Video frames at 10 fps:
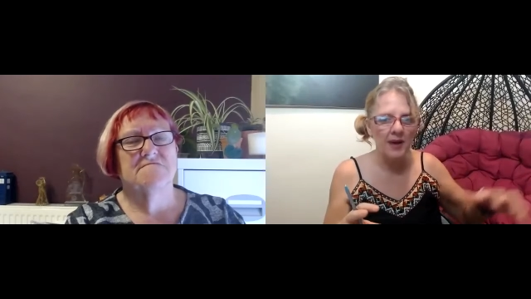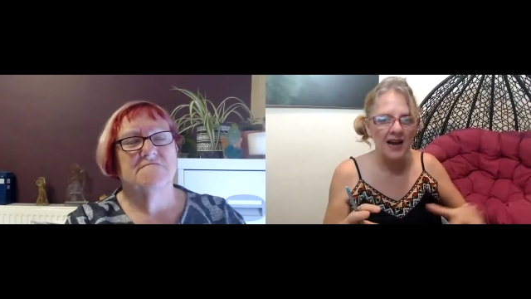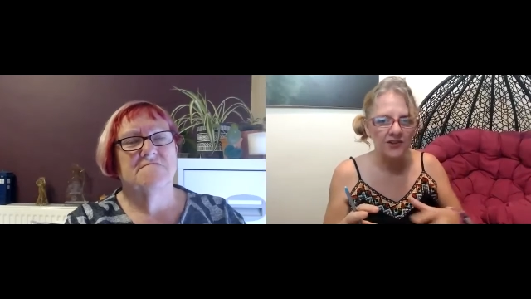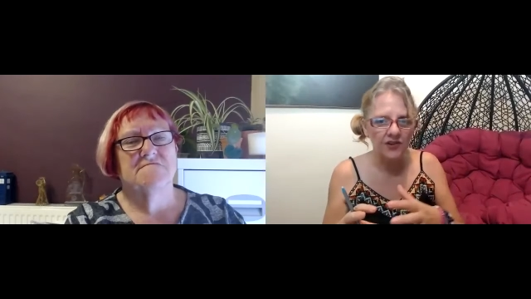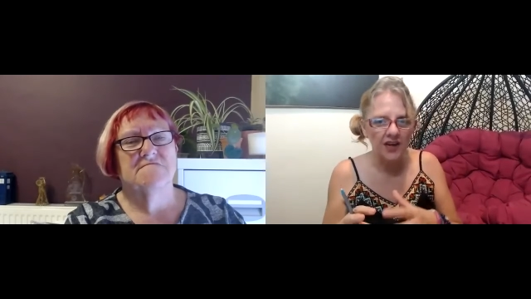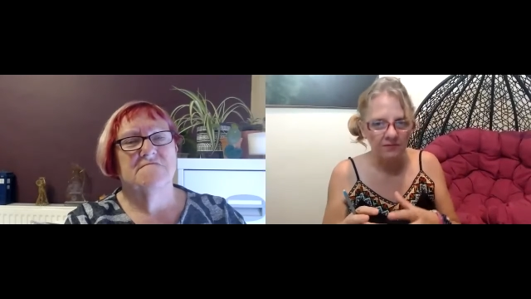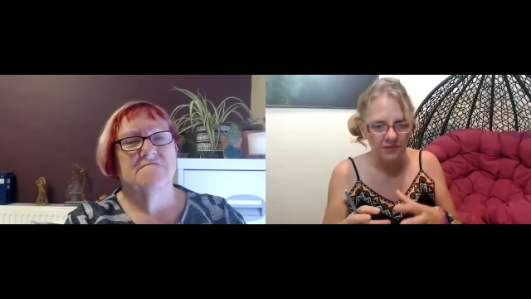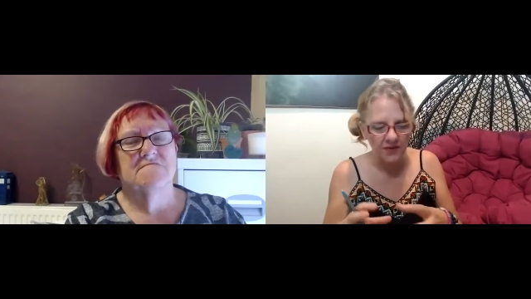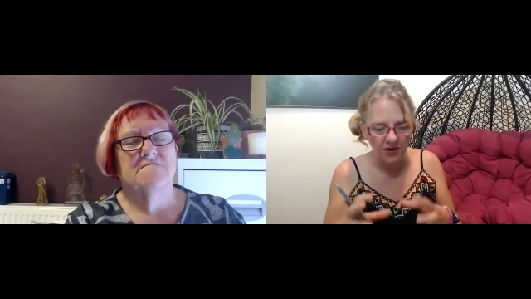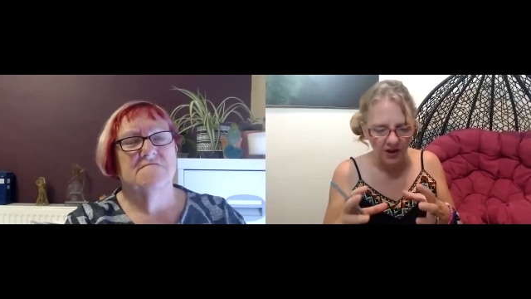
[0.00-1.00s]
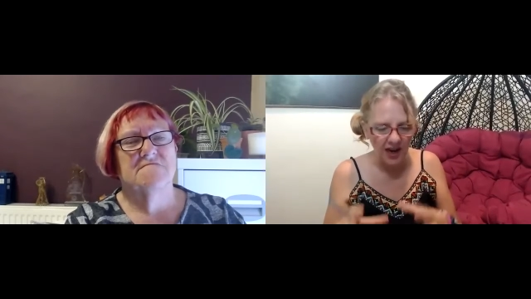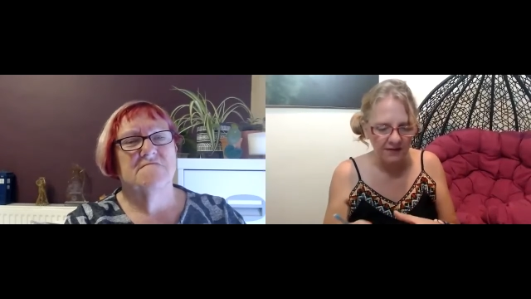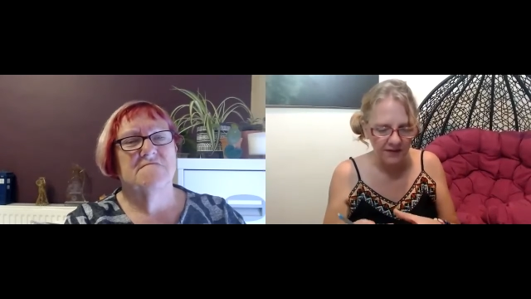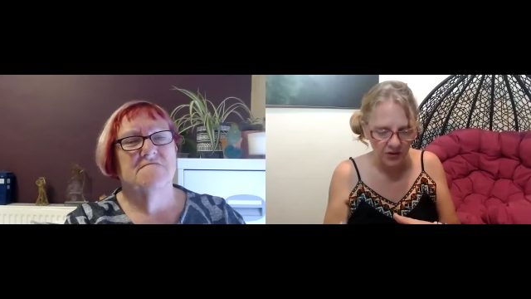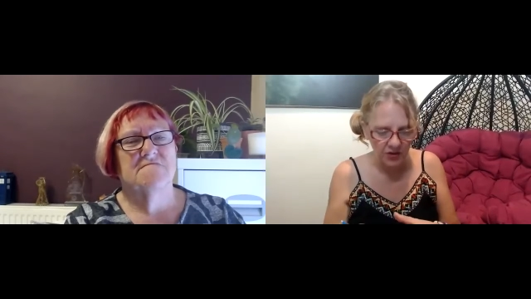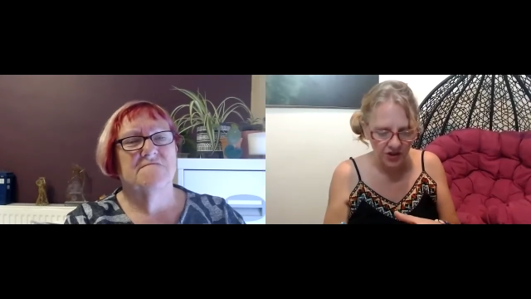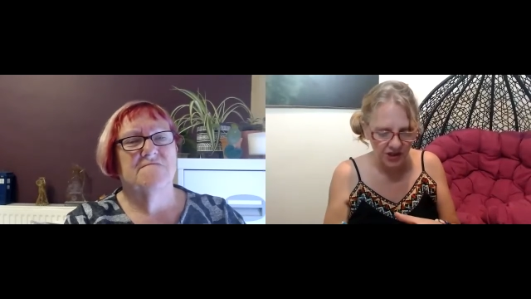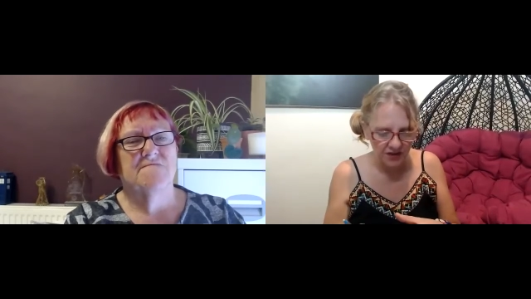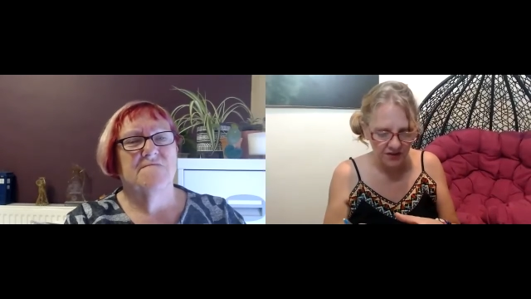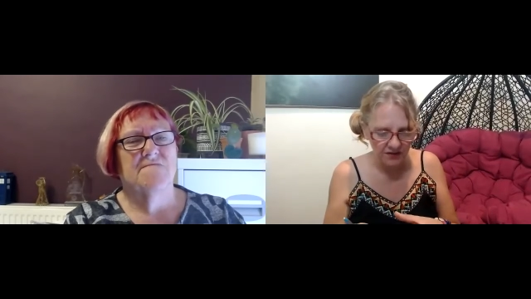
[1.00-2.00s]
Speaker 1: impact on our on our
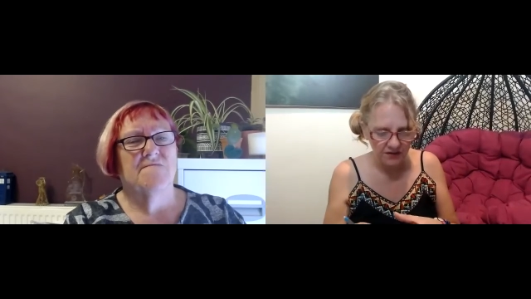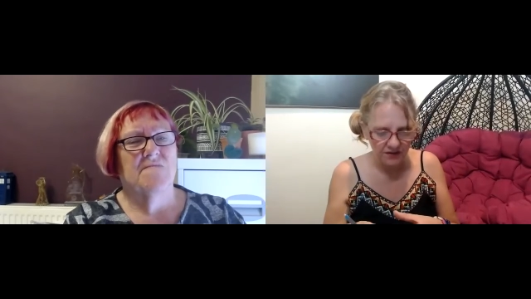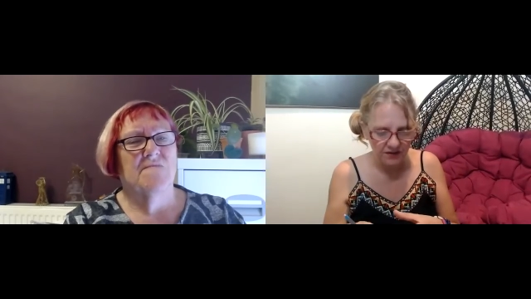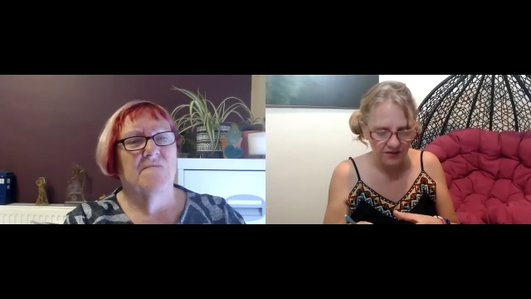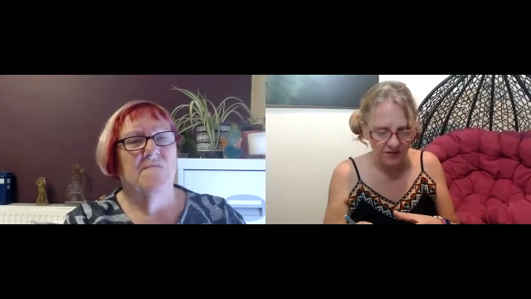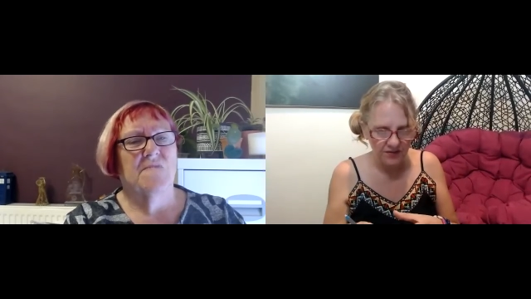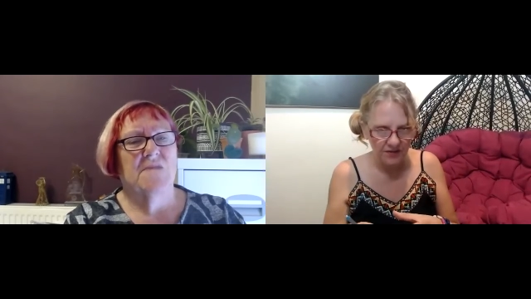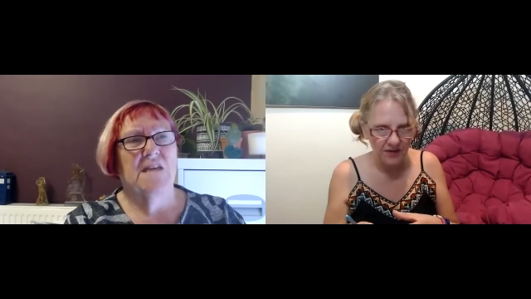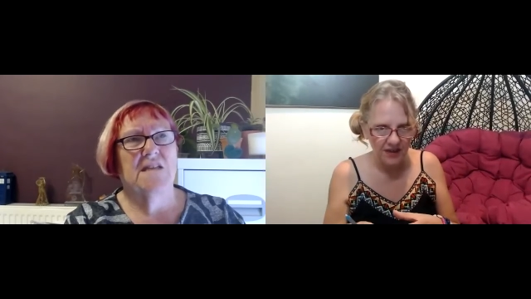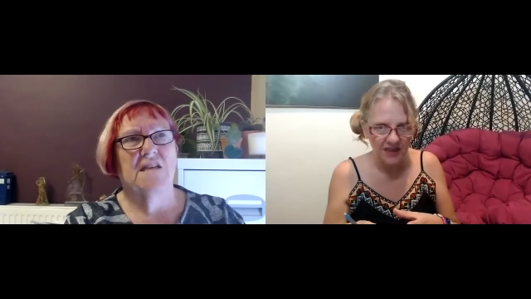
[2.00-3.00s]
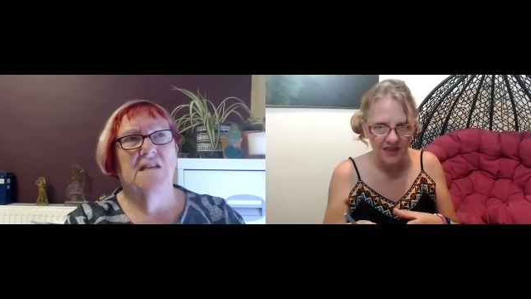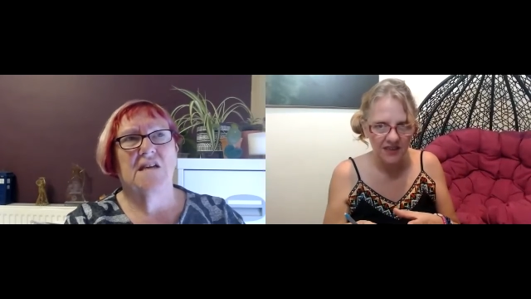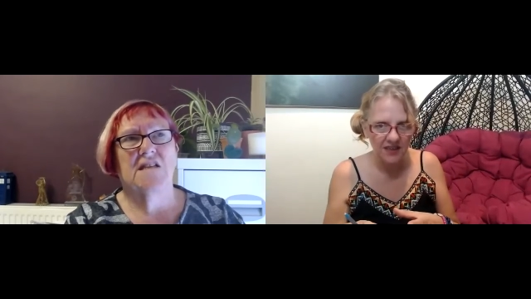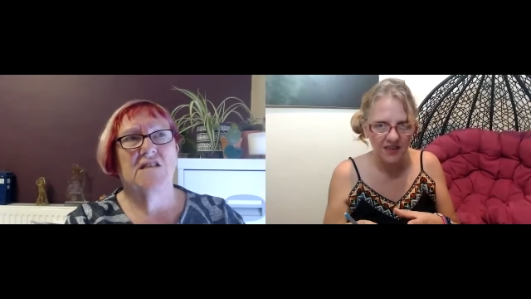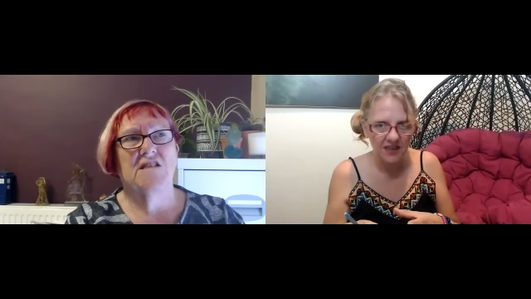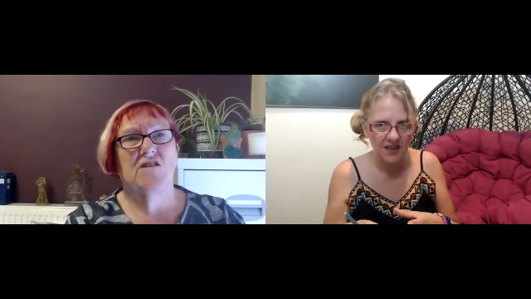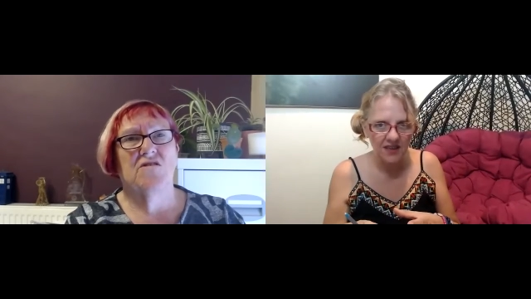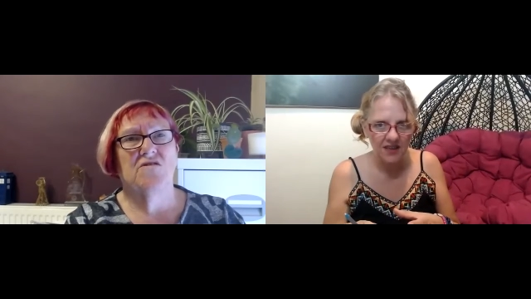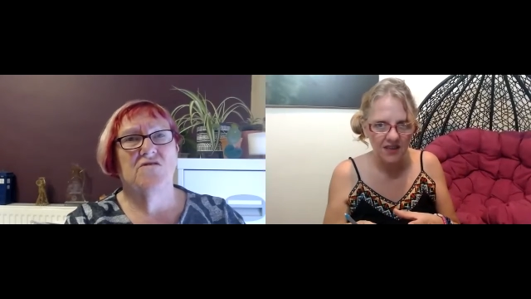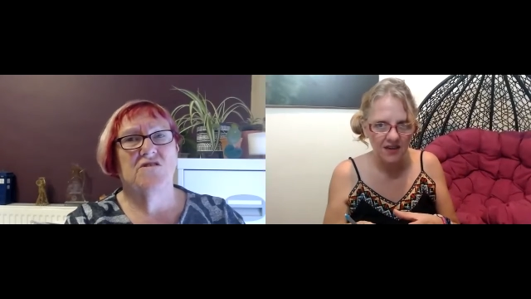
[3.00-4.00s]
future.
Speaker 2: It, it, and it's
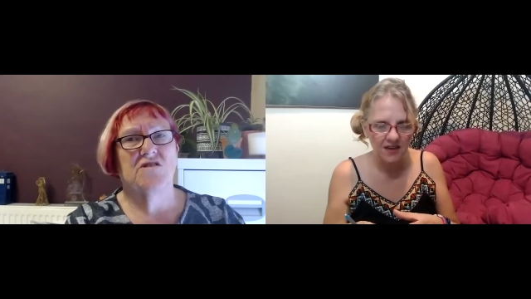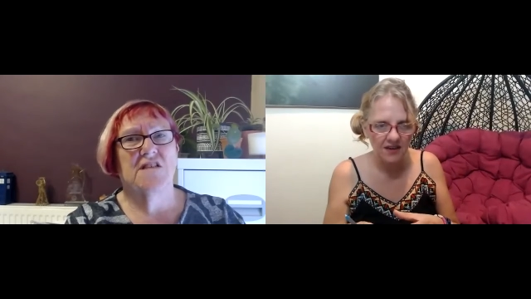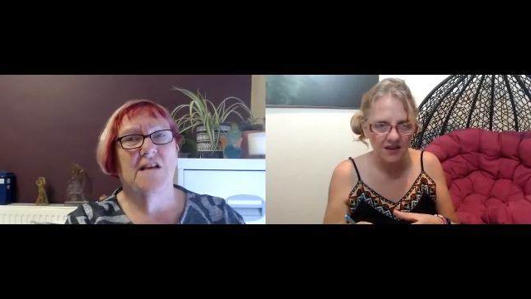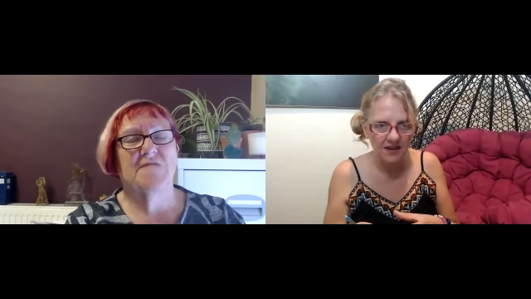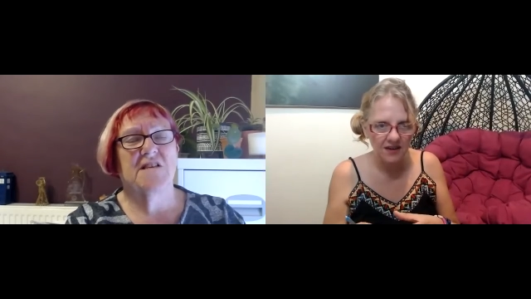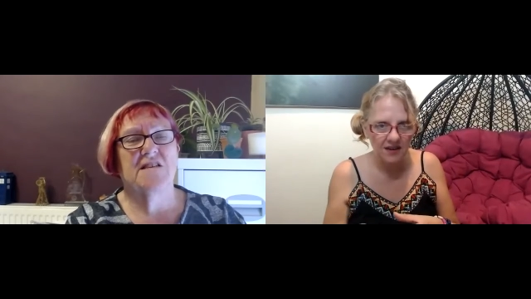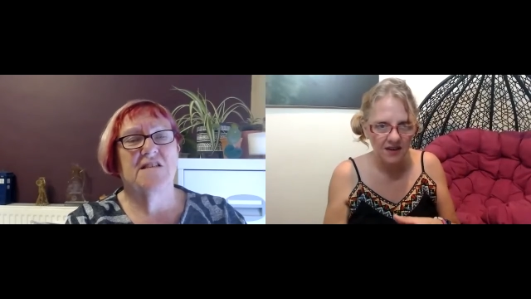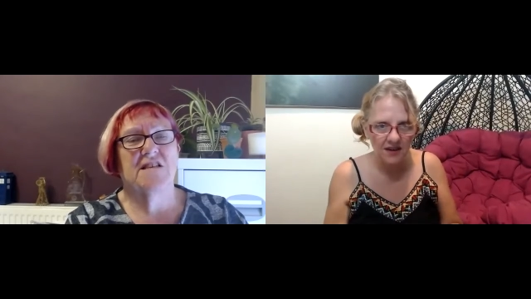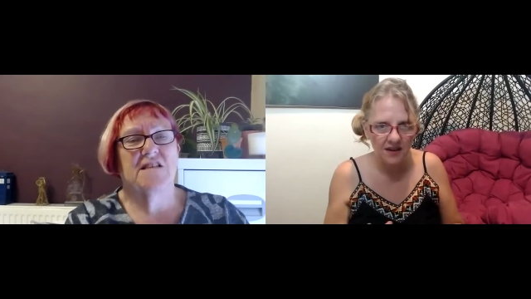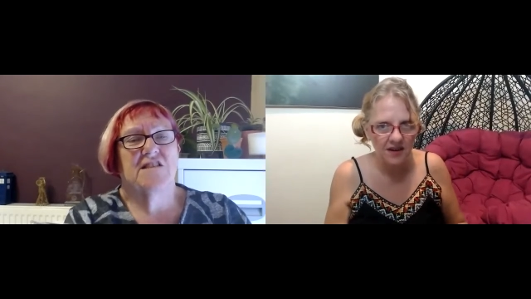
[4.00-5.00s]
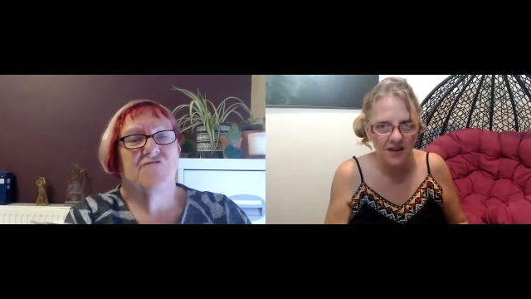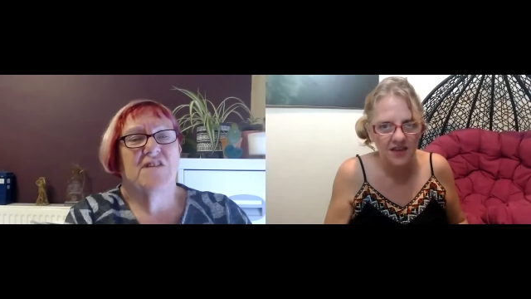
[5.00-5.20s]
huge. It's absolutely it's the